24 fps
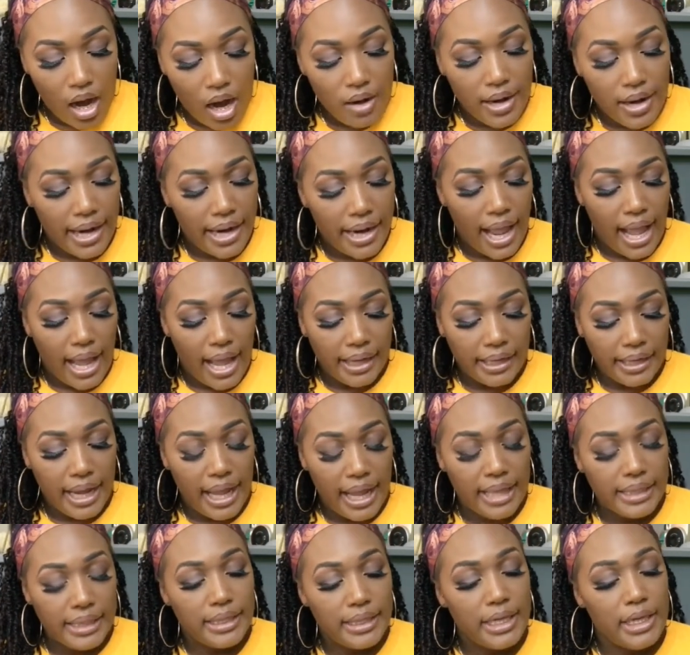Alright, I
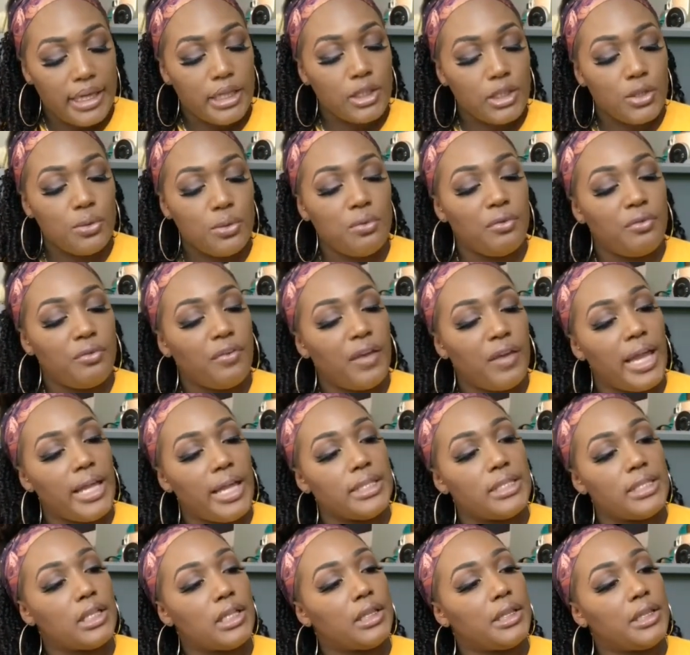got the Too
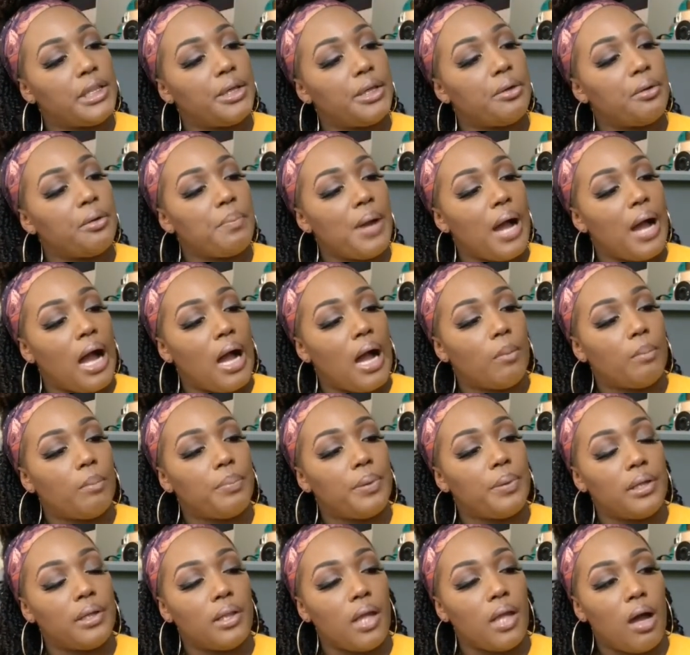Faced Glitter
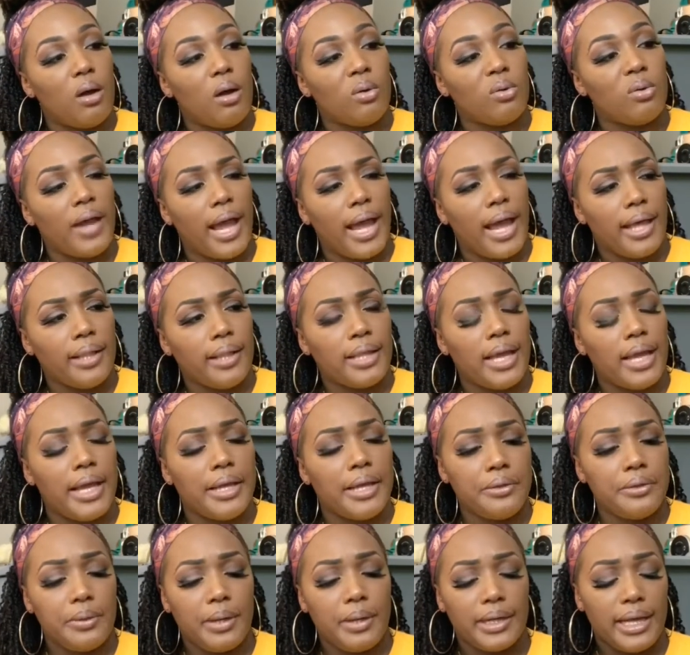Pop Peel Off
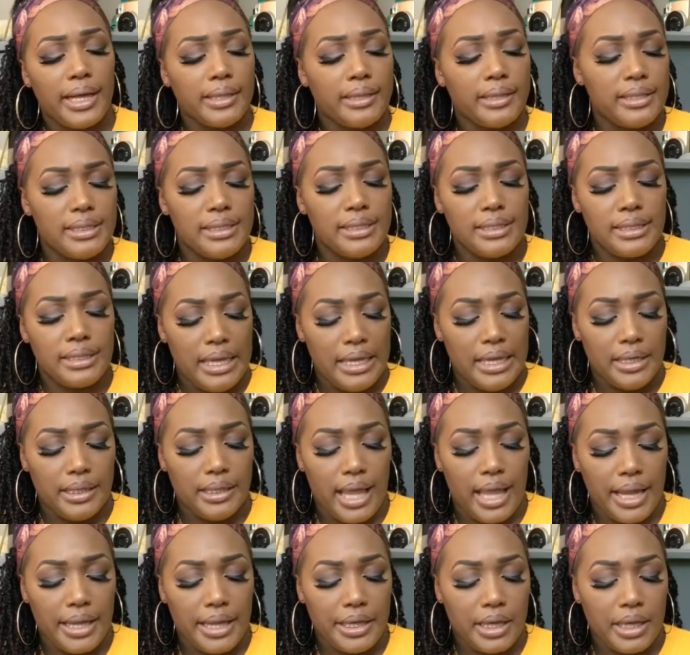Eyeliner. I got this
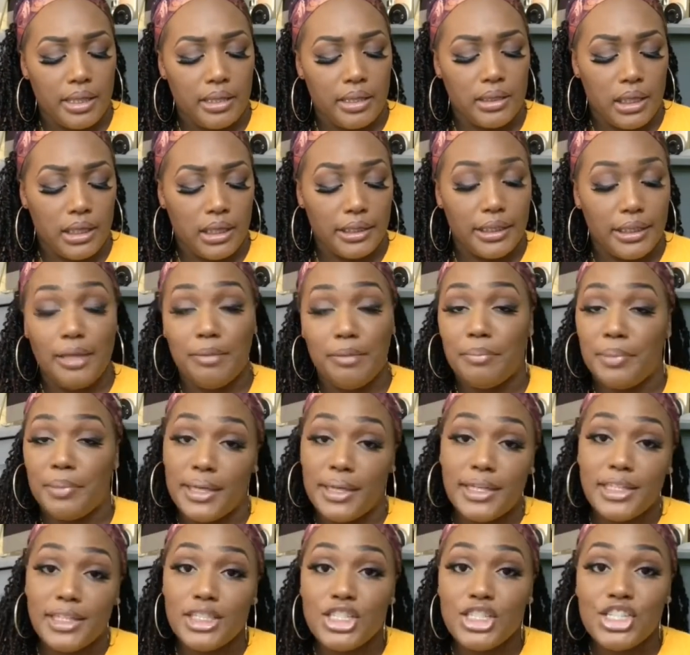in like Lucky
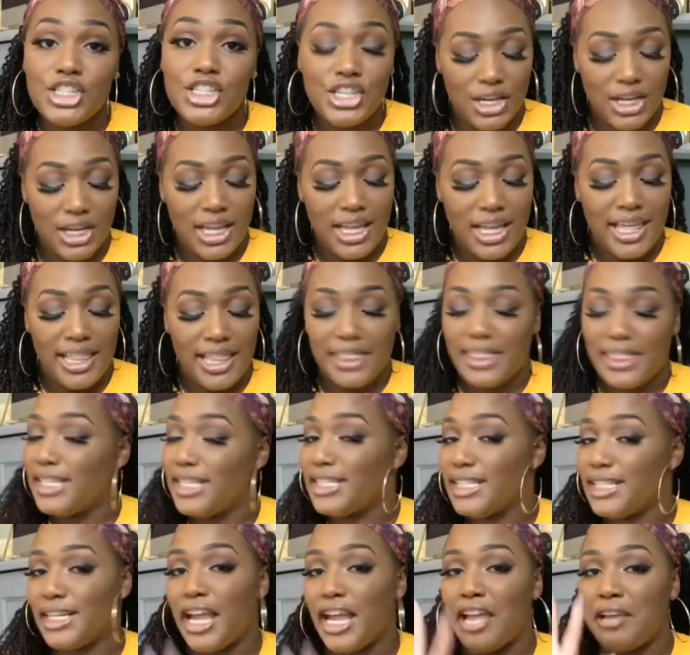Bitch.
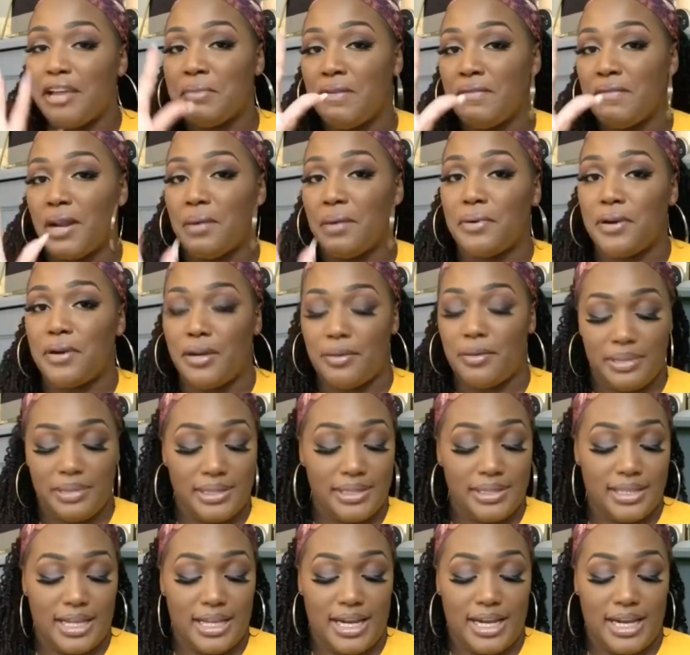That's the name of it, I
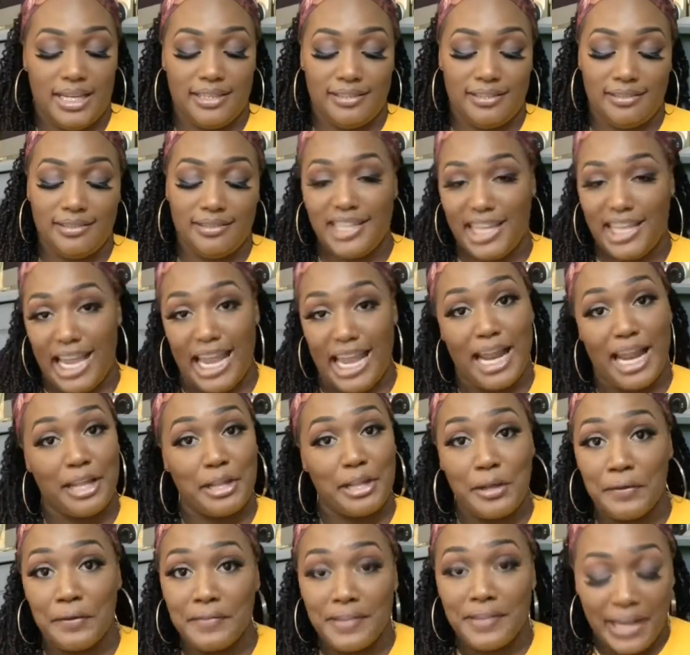promise. Like, and
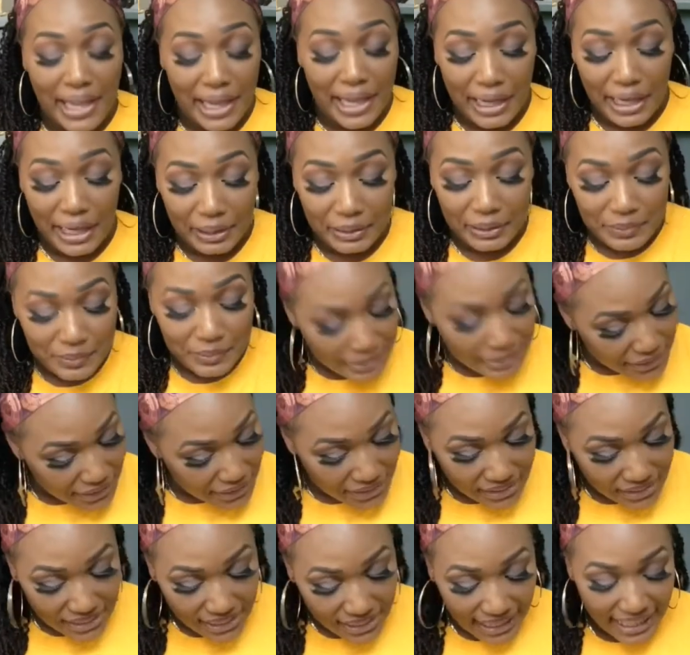I love the name.
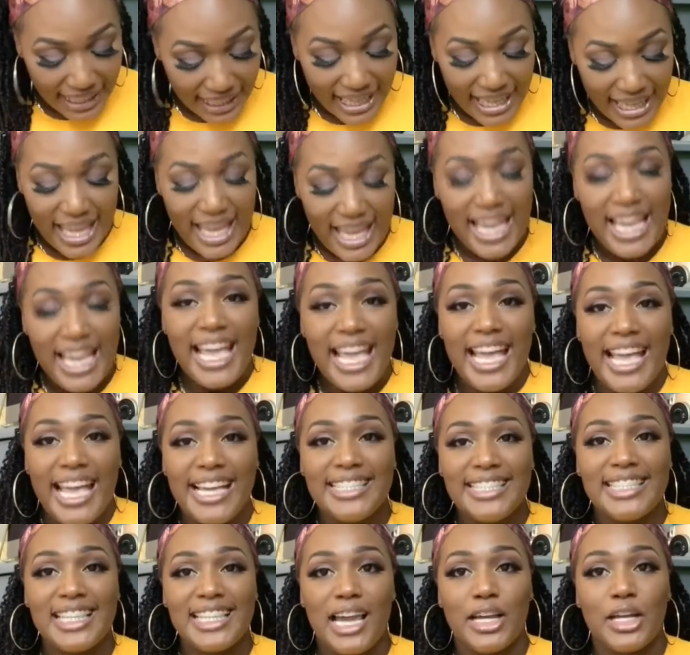Just saying.
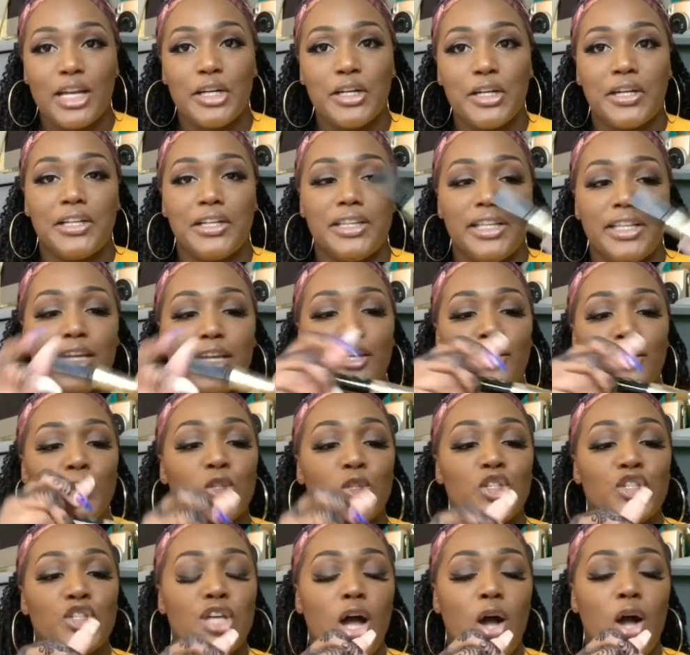It's like a
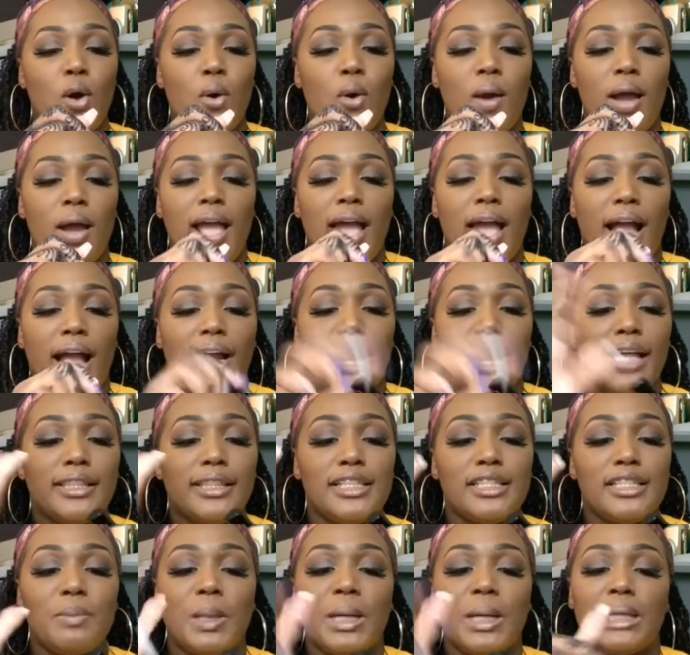glitter. So I
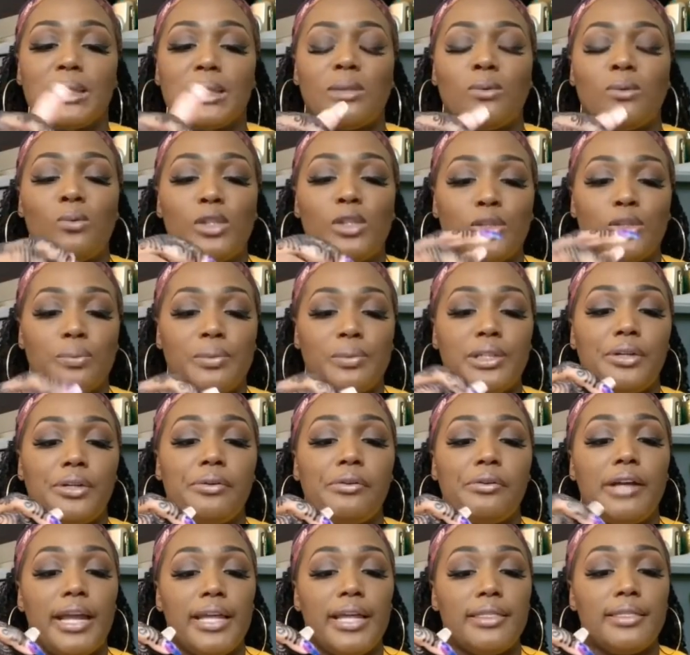got this because I want to
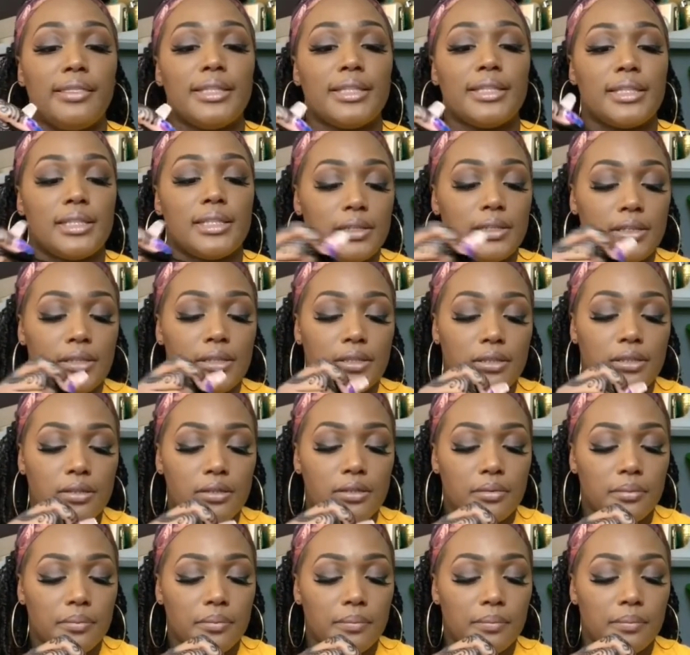recreate this
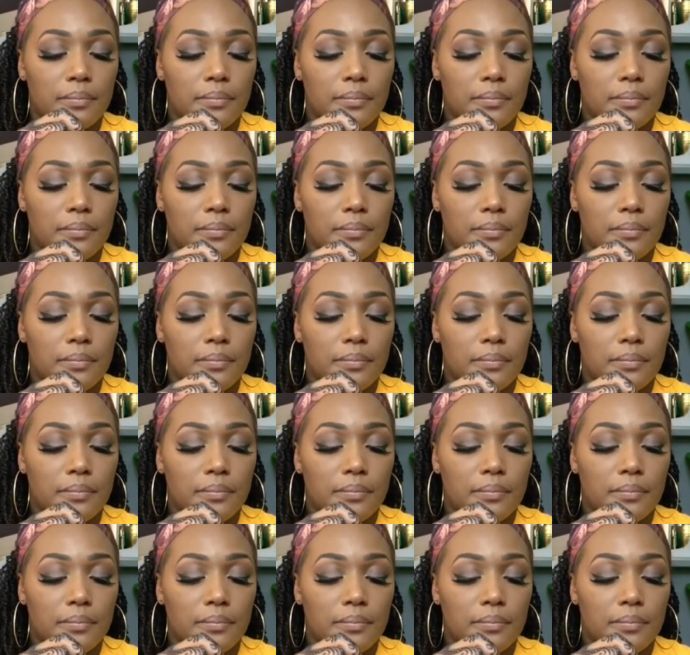look.